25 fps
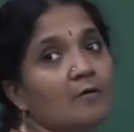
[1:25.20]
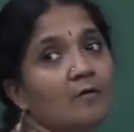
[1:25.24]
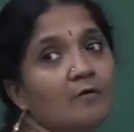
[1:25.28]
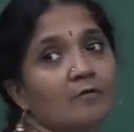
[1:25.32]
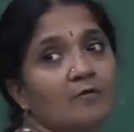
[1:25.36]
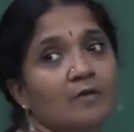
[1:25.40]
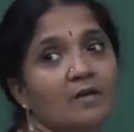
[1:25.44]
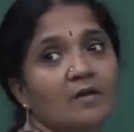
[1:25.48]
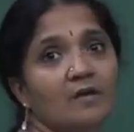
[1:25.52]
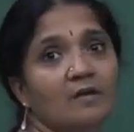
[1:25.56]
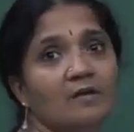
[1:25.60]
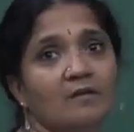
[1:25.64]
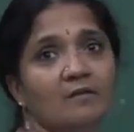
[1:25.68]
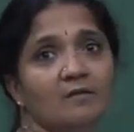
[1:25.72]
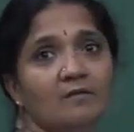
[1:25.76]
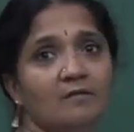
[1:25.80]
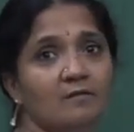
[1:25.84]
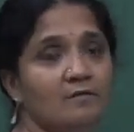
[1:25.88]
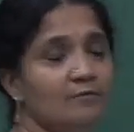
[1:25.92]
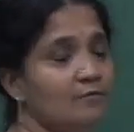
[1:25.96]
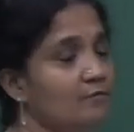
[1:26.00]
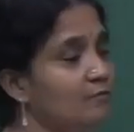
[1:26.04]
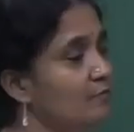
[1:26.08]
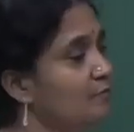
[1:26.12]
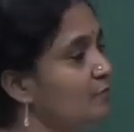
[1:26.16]
okay.
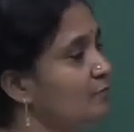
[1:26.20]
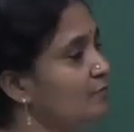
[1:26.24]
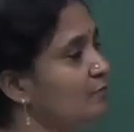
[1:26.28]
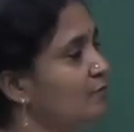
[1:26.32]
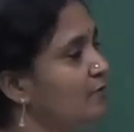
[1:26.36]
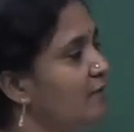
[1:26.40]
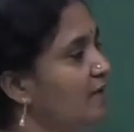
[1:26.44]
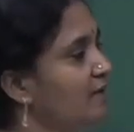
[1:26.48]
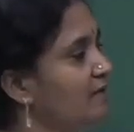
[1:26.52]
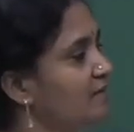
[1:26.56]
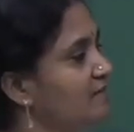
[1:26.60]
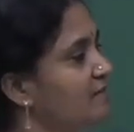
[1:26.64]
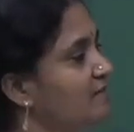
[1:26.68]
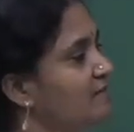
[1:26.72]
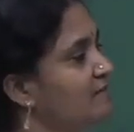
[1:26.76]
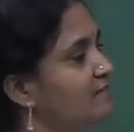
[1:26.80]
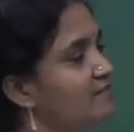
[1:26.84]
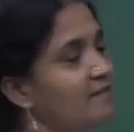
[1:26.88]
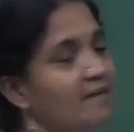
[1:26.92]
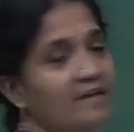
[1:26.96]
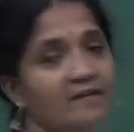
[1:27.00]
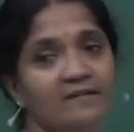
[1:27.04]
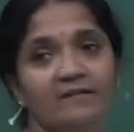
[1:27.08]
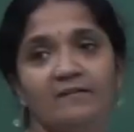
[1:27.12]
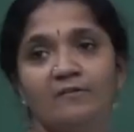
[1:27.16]
So, there is a
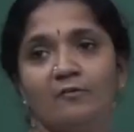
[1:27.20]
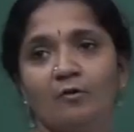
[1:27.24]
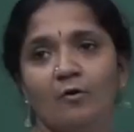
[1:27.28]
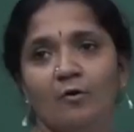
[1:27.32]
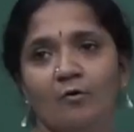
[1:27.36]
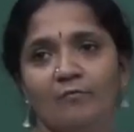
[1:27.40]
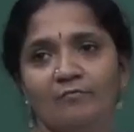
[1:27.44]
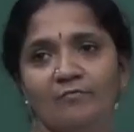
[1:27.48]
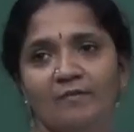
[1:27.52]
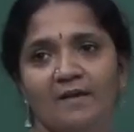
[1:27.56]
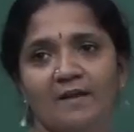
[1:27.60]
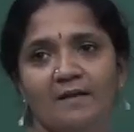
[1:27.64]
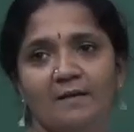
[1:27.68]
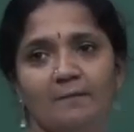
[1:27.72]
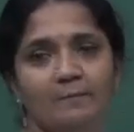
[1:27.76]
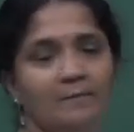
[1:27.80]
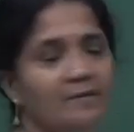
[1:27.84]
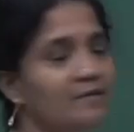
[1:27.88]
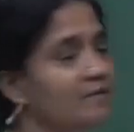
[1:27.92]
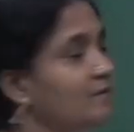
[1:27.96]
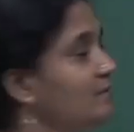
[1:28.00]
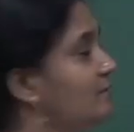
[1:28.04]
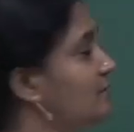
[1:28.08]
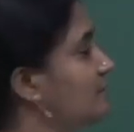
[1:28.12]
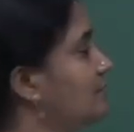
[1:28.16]
set of
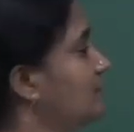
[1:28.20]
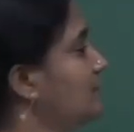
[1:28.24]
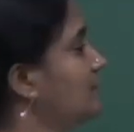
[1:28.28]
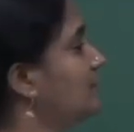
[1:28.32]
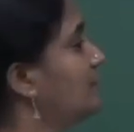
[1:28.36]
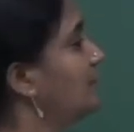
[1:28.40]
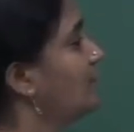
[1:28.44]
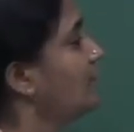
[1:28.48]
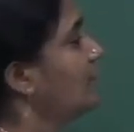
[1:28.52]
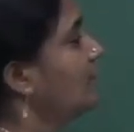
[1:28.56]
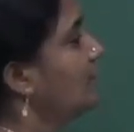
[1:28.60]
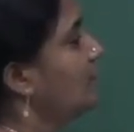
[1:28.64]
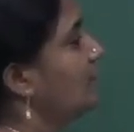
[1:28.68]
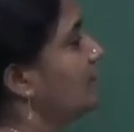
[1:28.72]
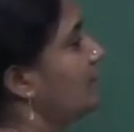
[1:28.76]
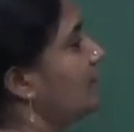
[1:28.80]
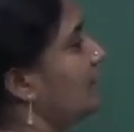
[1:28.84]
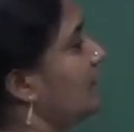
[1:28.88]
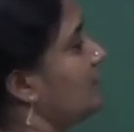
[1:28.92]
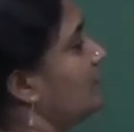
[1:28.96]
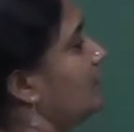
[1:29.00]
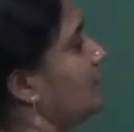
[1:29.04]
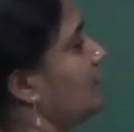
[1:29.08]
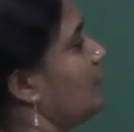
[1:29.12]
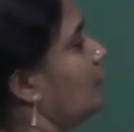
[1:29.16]
elements
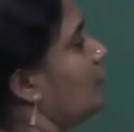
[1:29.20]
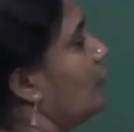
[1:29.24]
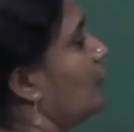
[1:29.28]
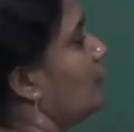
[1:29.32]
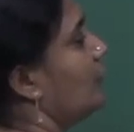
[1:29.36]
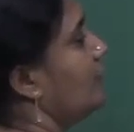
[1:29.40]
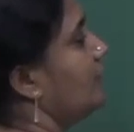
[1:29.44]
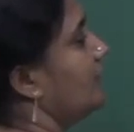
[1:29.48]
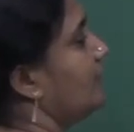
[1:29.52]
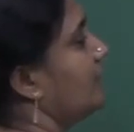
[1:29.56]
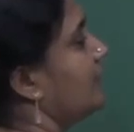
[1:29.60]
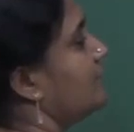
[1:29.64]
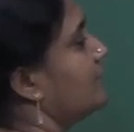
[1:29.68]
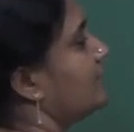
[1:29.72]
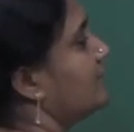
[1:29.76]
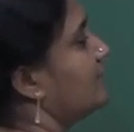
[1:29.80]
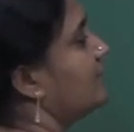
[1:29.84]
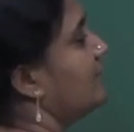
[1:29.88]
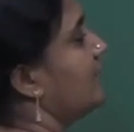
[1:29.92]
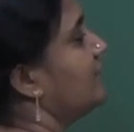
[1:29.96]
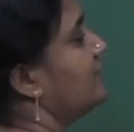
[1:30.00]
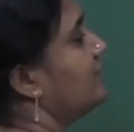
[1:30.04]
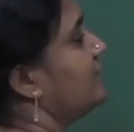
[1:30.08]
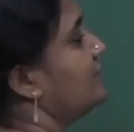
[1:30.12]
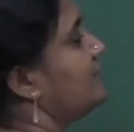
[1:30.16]
let me call it as
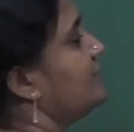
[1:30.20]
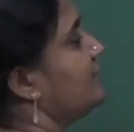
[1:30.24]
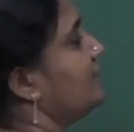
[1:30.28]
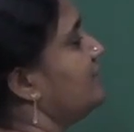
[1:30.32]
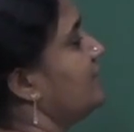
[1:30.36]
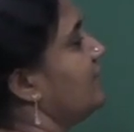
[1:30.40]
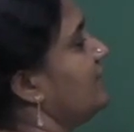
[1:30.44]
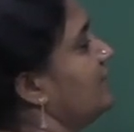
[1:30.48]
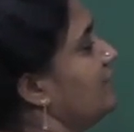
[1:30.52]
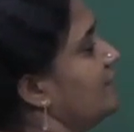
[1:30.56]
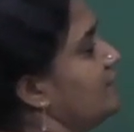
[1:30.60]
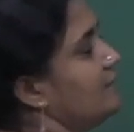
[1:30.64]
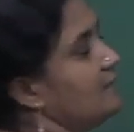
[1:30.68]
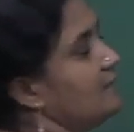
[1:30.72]
set G